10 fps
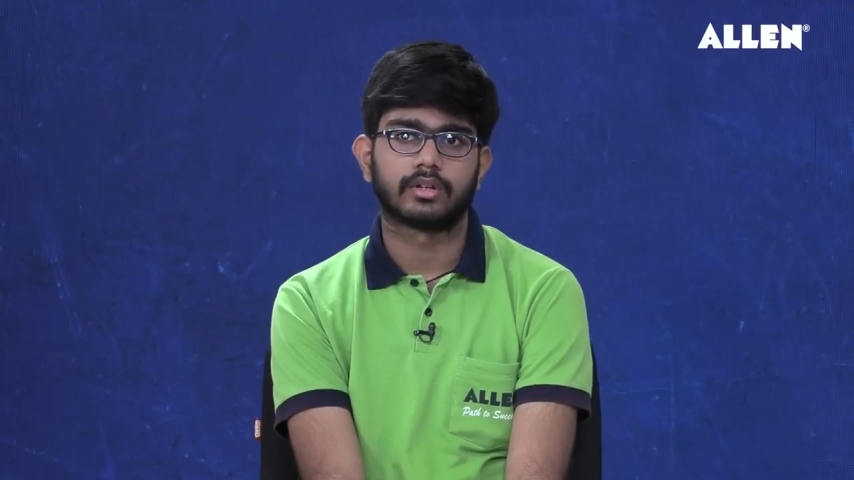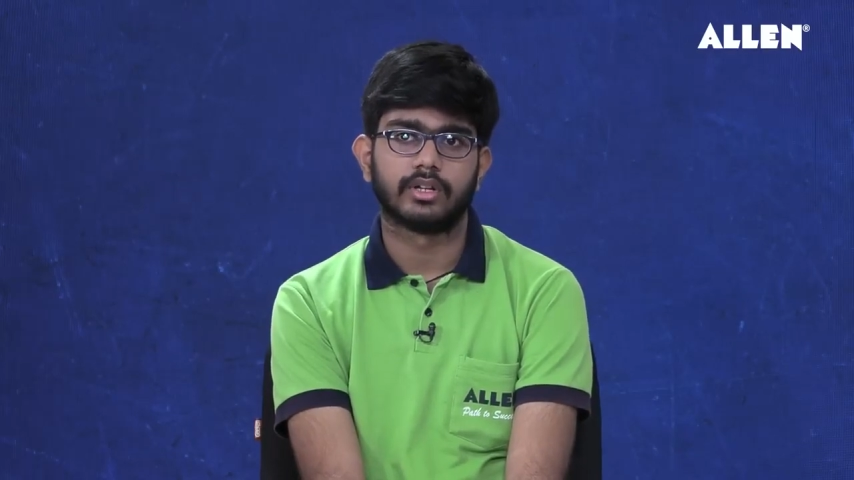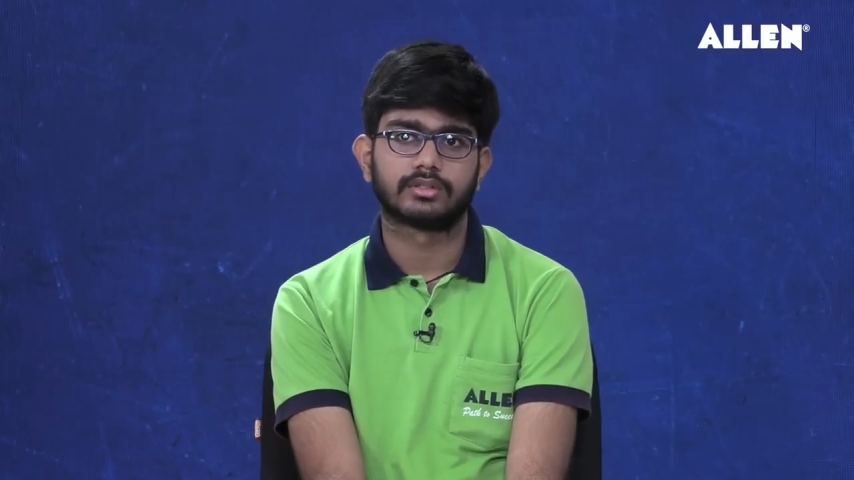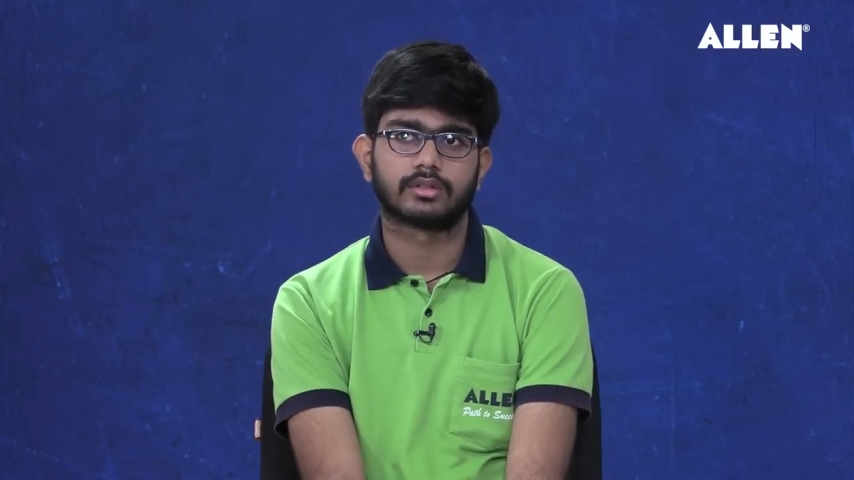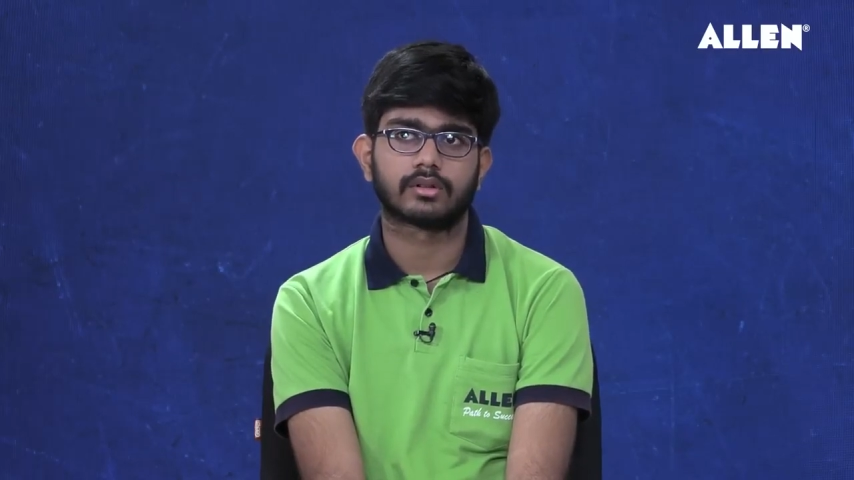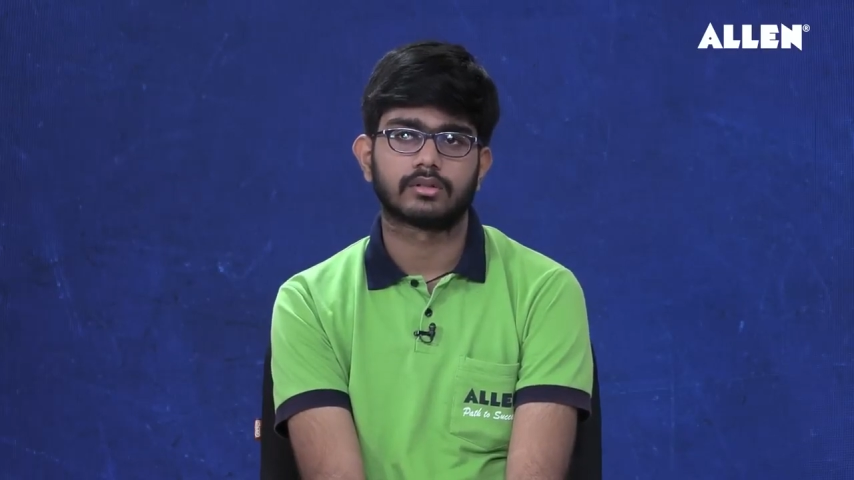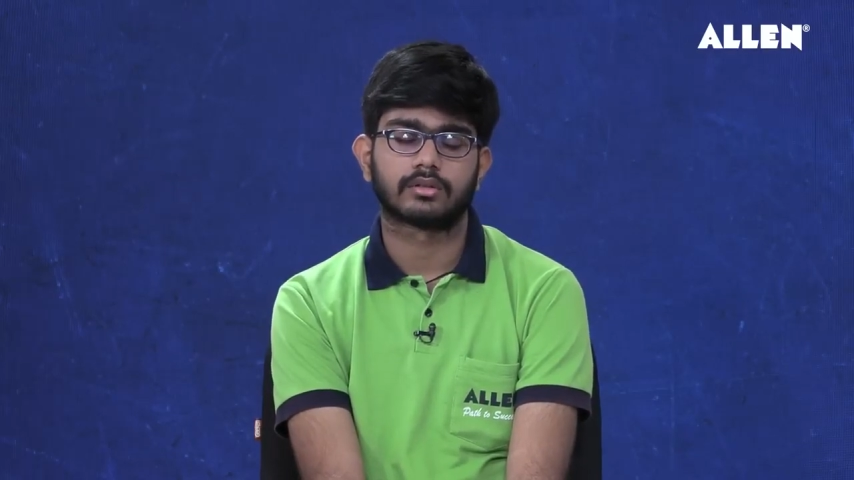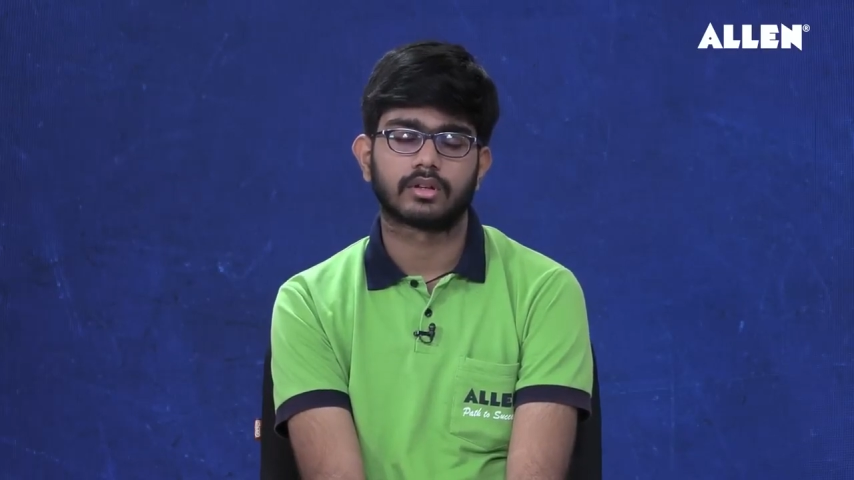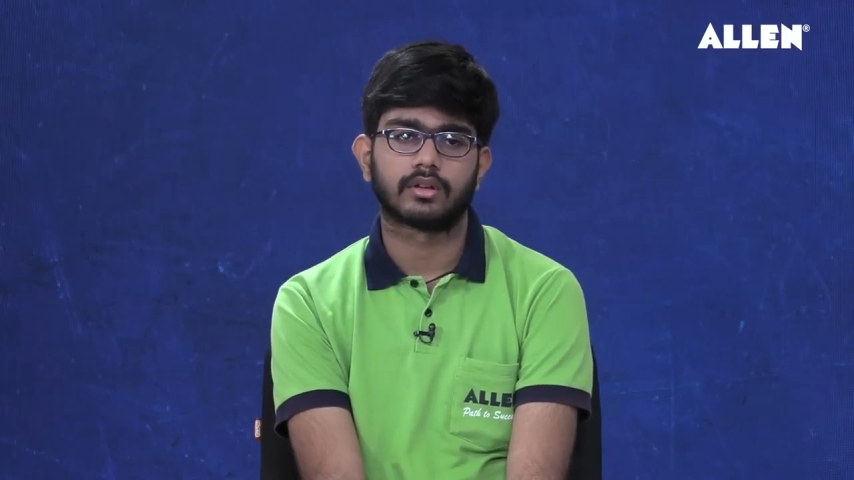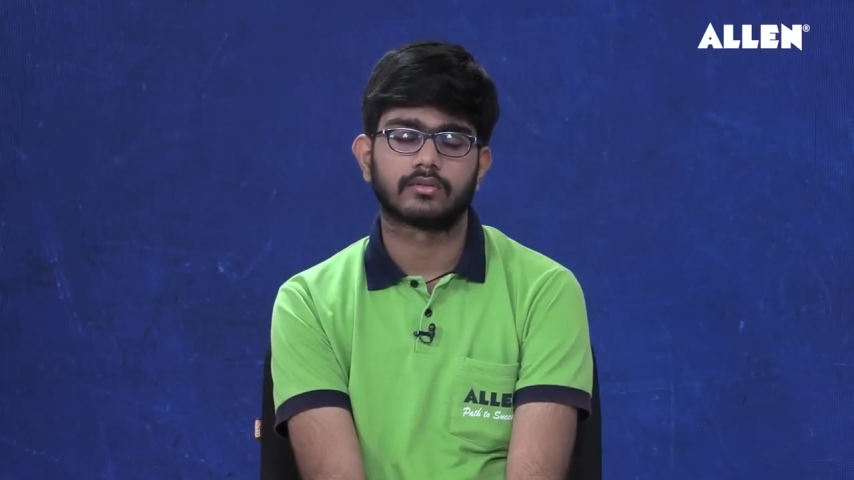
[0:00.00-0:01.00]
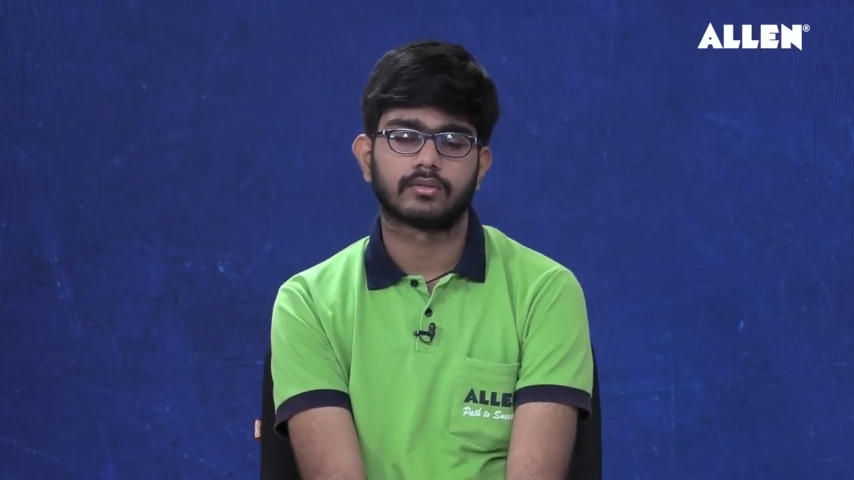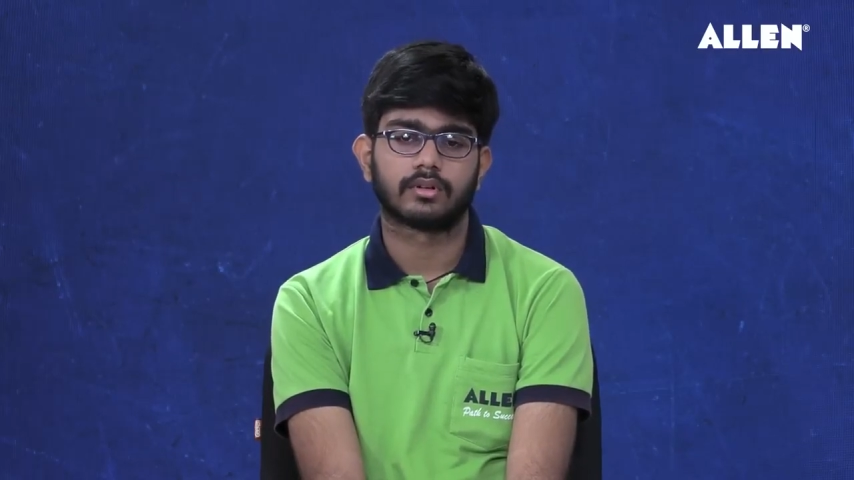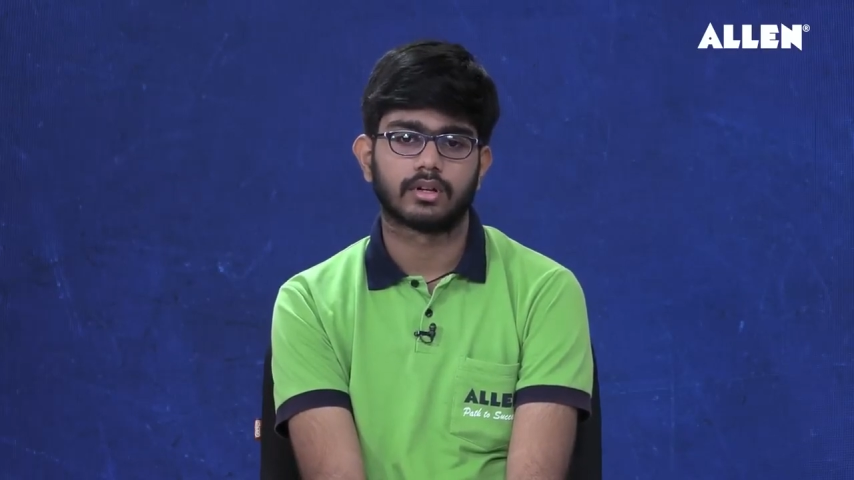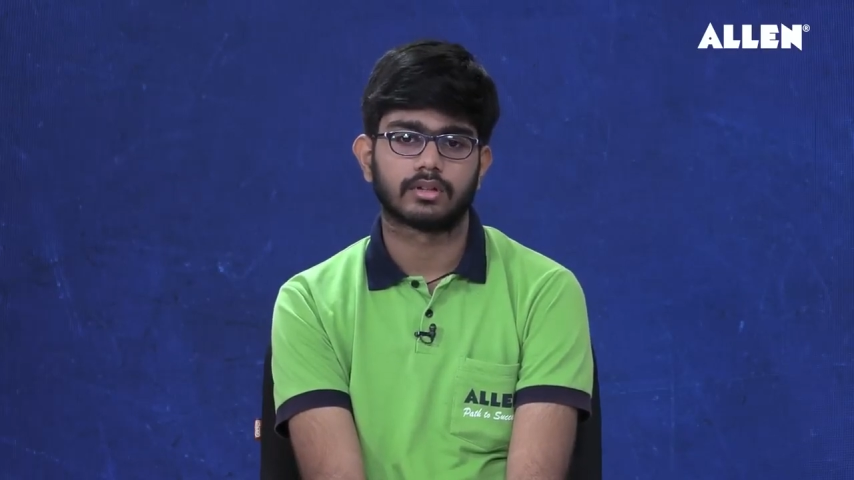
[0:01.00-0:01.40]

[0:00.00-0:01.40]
teachers also gave